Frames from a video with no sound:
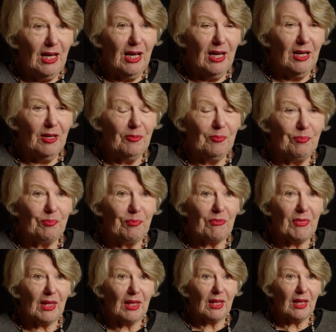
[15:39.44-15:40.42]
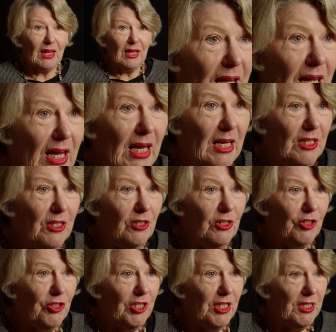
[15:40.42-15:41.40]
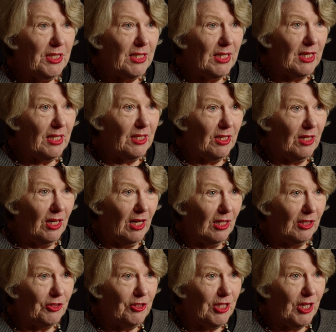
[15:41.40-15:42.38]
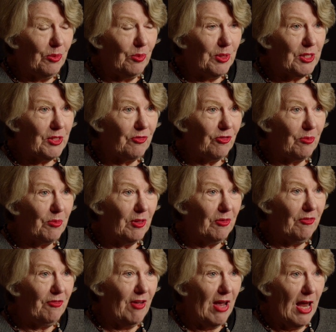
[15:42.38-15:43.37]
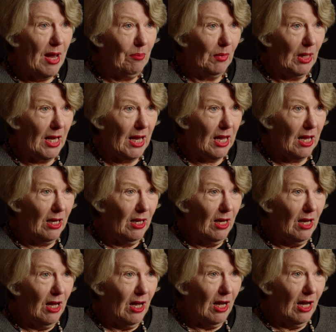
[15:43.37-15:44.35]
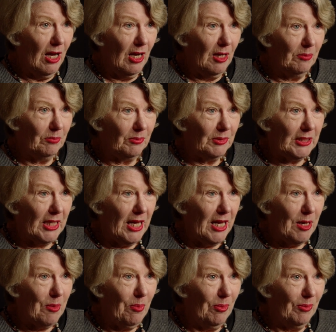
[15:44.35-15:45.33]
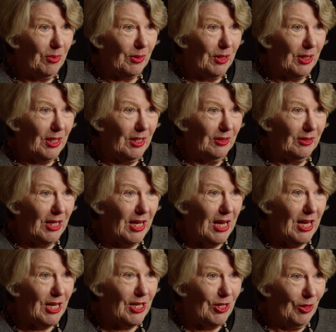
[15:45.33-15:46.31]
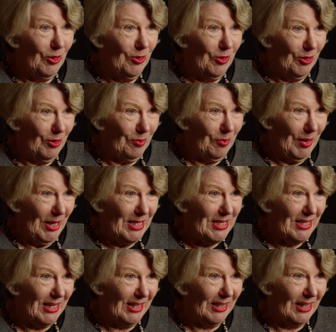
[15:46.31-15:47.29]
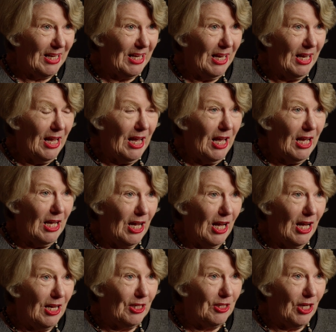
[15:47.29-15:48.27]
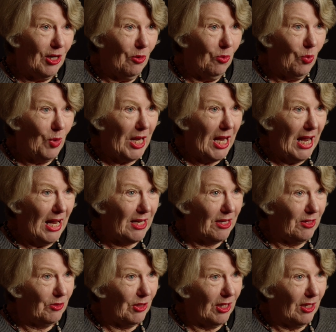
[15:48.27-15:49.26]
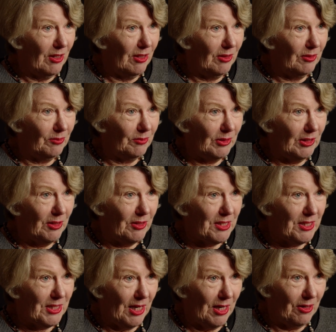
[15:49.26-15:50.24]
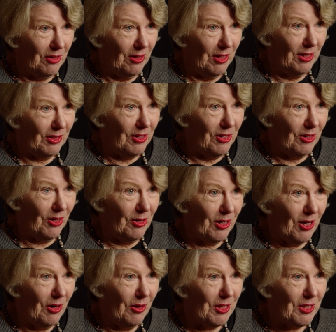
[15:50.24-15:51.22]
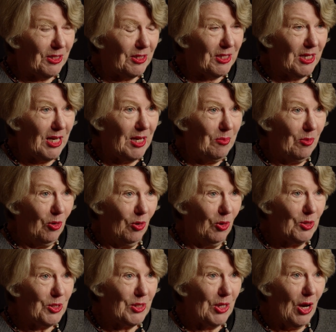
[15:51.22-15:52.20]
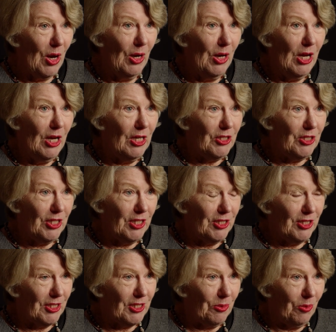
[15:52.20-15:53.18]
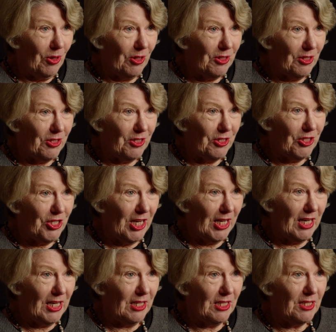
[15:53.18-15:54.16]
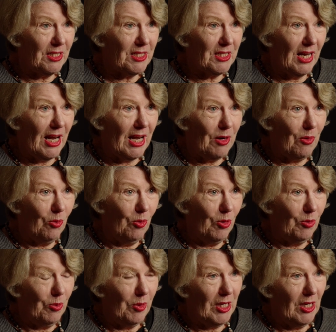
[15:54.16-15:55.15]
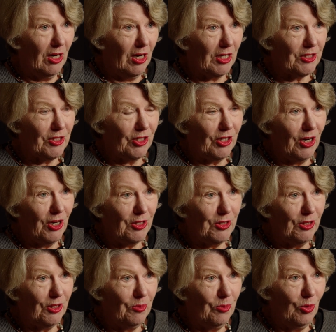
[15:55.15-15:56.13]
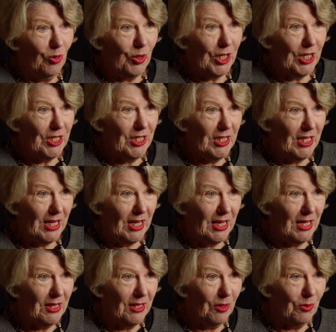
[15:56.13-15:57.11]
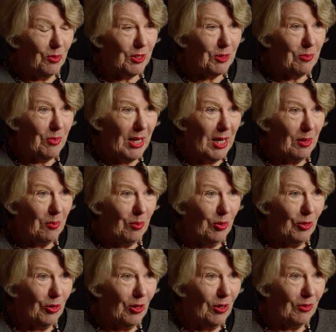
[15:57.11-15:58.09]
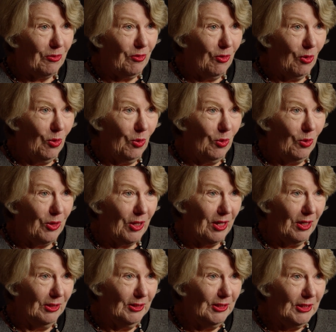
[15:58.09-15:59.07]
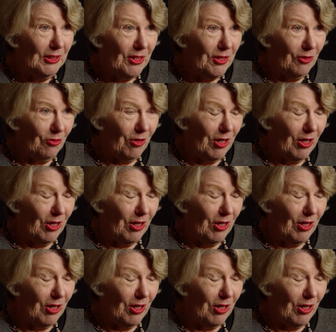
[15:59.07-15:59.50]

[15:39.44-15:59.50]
Um, and she said uh, she was from the family um, care, care unit, basically, and, and we had um, a son, uh, you know, going to Timor. So she just wanted to check in and say, would we like to go to the morning tea that was being put on for all the, the